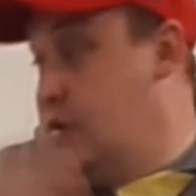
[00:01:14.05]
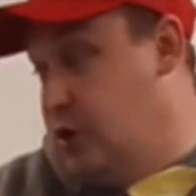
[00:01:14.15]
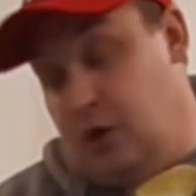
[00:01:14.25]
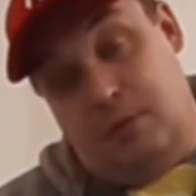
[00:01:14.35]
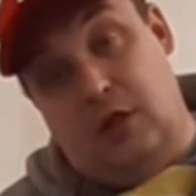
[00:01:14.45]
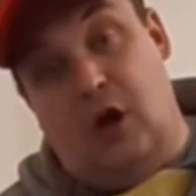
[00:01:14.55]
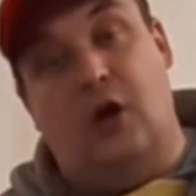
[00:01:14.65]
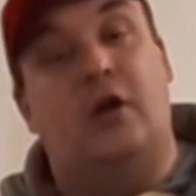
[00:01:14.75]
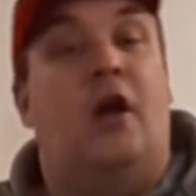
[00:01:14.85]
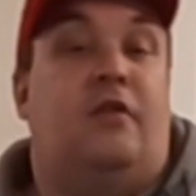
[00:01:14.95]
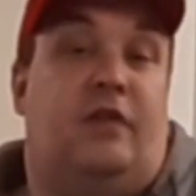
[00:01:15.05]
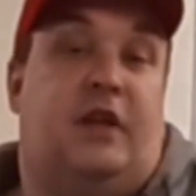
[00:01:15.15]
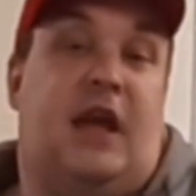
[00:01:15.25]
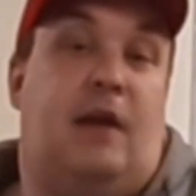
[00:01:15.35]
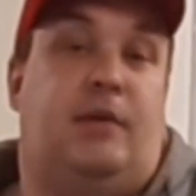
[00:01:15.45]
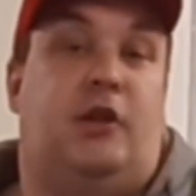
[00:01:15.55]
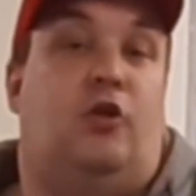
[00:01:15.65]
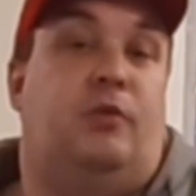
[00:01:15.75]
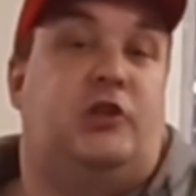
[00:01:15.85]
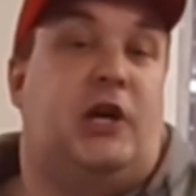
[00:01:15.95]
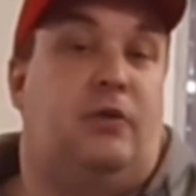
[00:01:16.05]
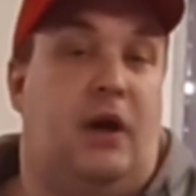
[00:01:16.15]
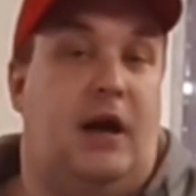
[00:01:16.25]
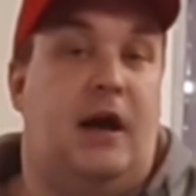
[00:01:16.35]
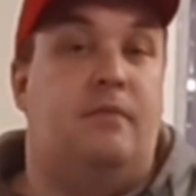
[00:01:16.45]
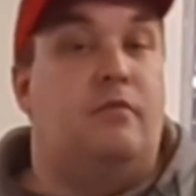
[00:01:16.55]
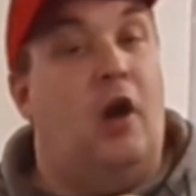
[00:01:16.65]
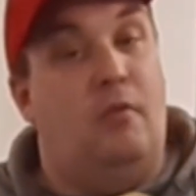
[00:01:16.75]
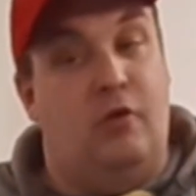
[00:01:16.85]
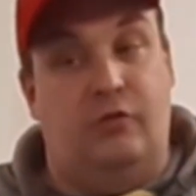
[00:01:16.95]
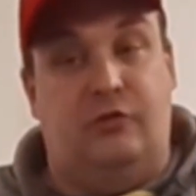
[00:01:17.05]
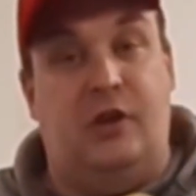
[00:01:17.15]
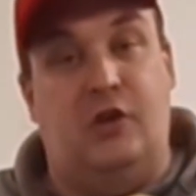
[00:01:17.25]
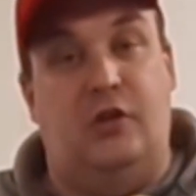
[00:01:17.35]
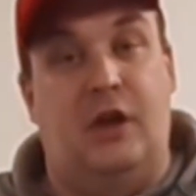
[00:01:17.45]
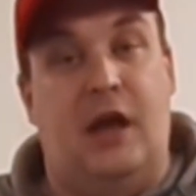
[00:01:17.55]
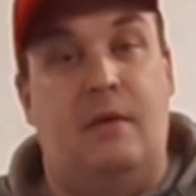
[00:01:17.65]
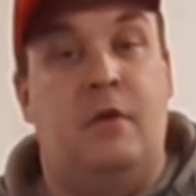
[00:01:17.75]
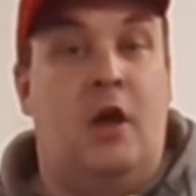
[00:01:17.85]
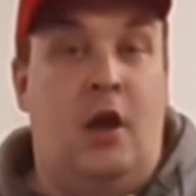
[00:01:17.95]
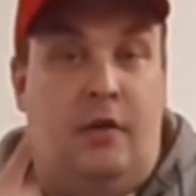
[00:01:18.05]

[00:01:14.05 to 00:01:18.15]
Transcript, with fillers: come along to the Gaming Hobby Channel R and we'll see you there.